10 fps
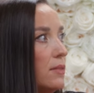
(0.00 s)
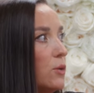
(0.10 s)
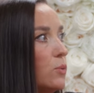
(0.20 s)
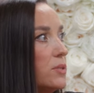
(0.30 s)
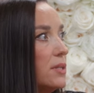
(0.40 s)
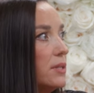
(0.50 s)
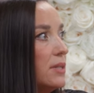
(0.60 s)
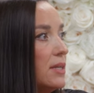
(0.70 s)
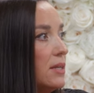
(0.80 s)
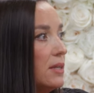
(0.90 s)
There was
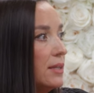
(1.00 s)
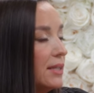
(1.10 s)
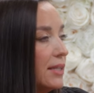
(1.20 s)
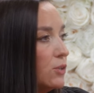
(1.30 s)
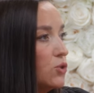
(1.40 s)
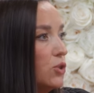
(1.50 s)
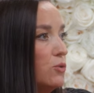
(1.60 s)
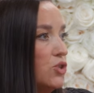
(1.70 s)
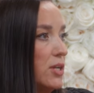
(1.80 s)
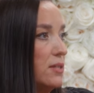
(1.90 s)
little to no
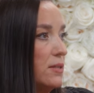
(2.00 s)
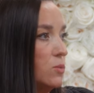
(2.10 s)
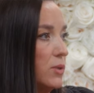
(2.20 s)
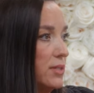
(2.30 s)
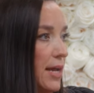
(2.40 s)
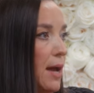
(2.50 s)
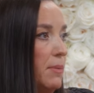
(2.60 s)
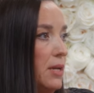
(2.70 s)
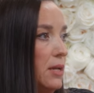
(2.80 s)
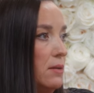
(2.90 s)
chance that this wasn't yes.
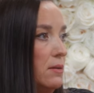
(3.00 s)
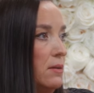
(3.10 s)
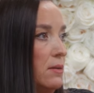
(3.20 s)
happening.